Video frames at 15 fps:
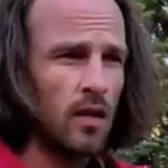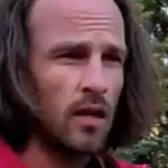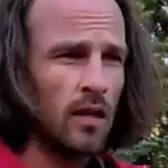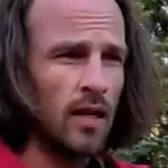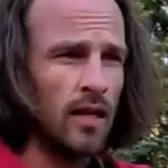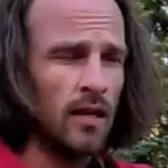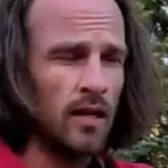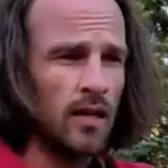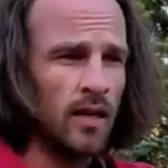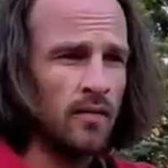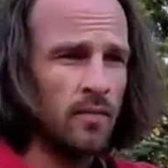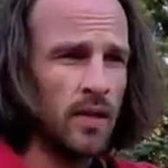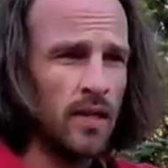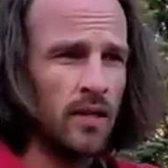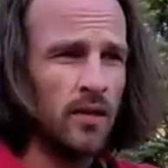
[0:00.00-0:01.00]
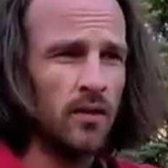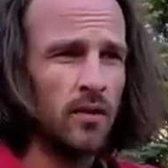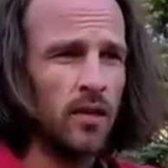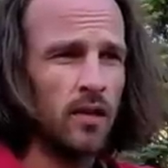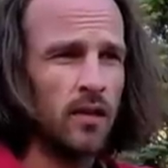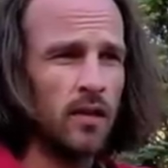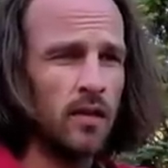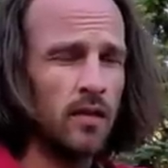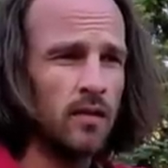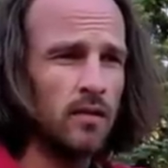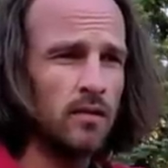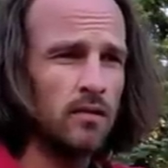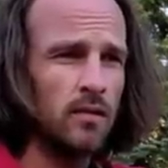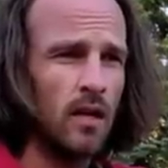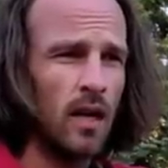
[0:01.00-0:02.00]
lately I've been hearing
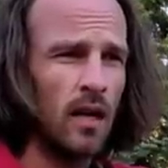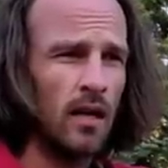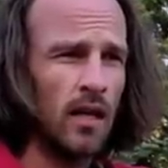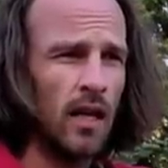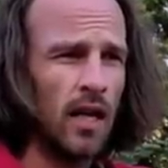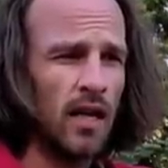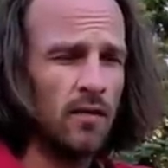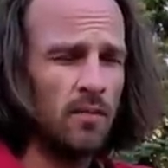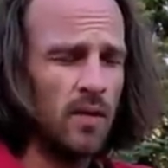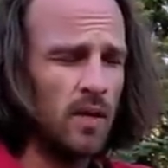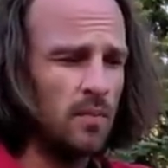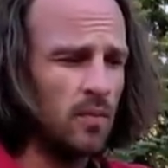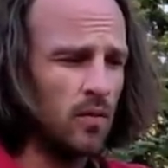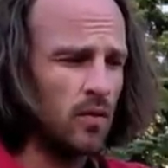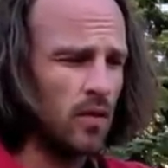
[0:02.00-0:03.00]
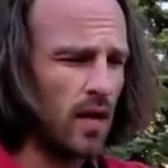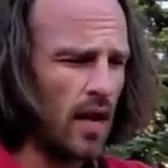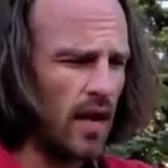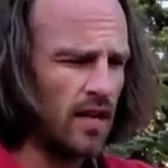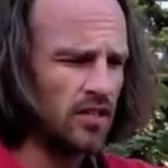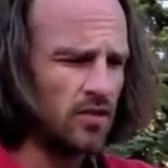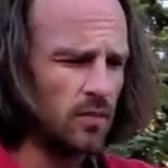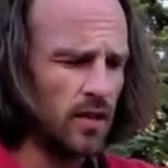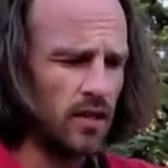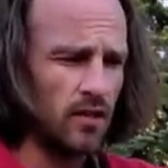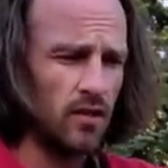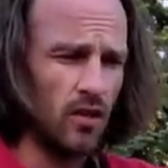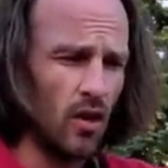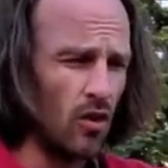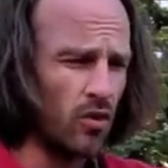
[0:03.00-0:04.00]
a lot of people ask me,
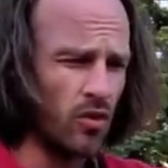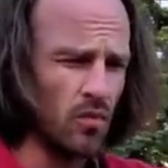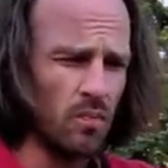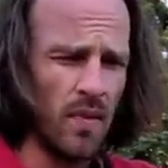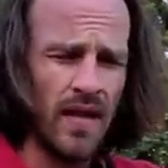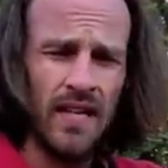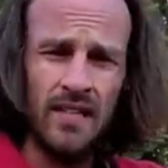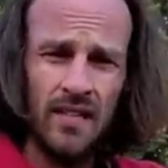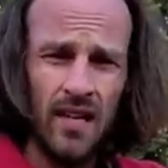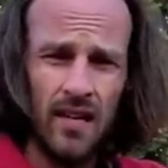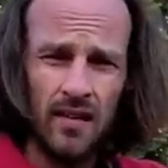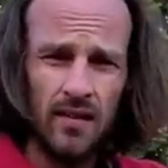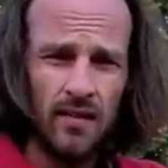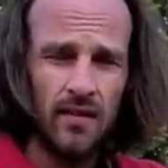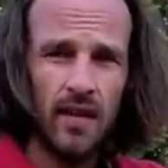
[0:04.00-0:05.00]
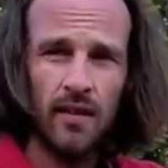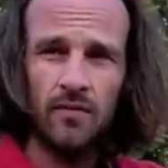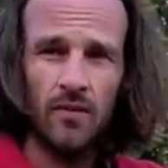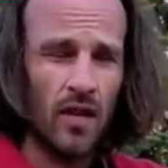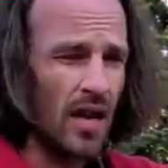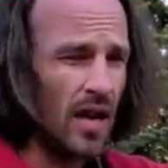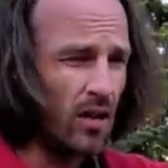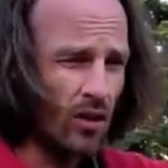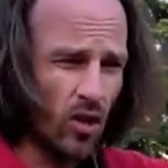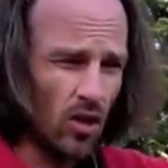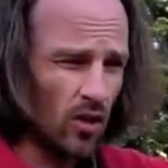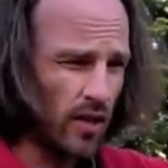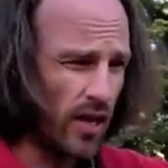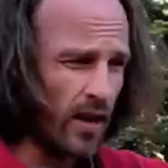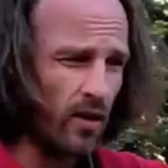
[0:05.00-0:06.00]
"Oh, you meditate? For how
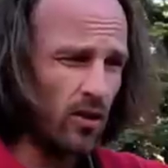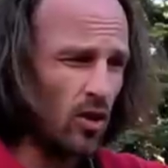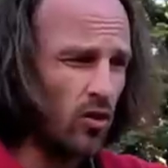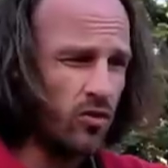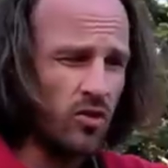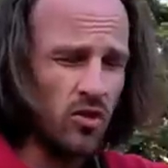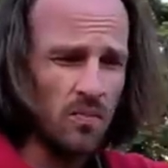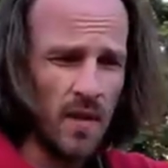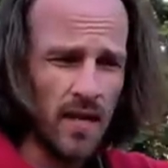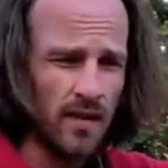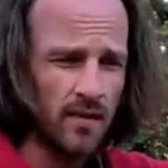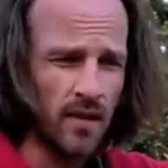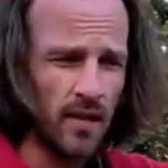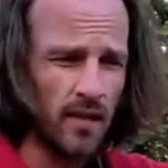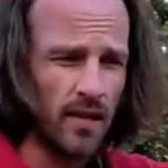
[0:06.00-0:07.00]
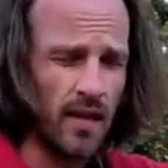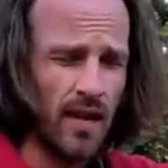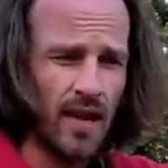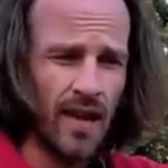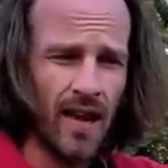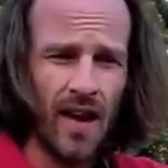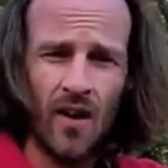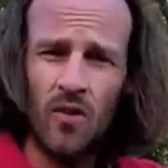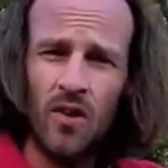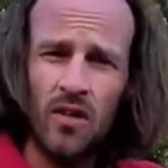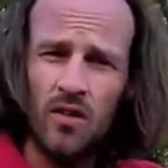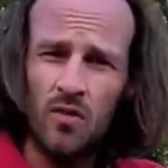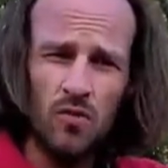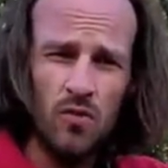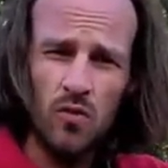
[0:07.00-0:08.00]
long? How long do you meditate? How can
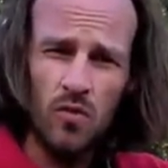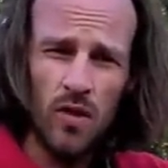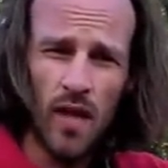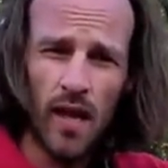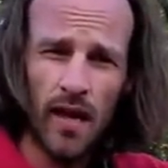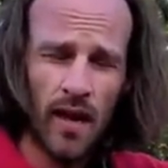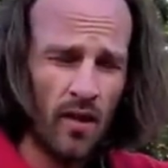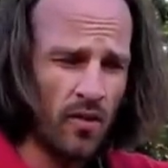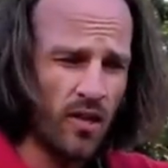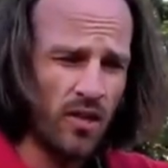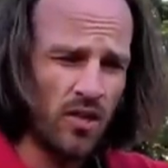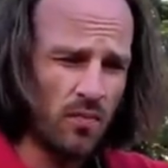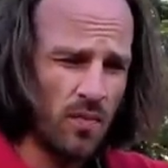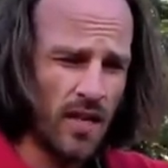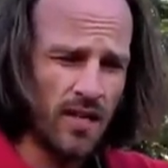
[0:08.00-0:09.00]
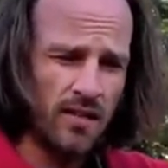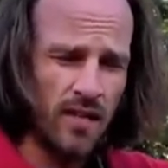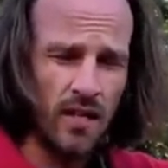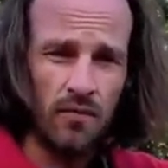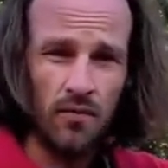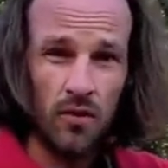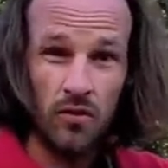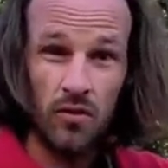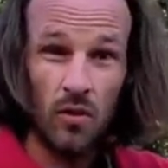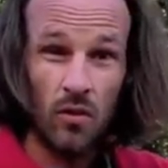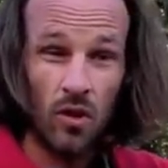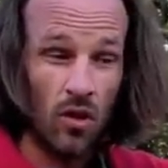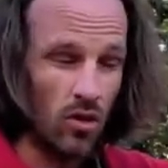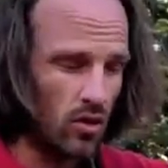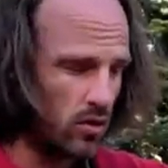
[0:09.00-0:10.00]
you do that? How can you meditate for so
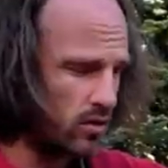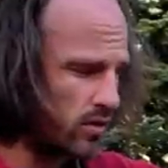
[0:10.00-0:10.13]
long?"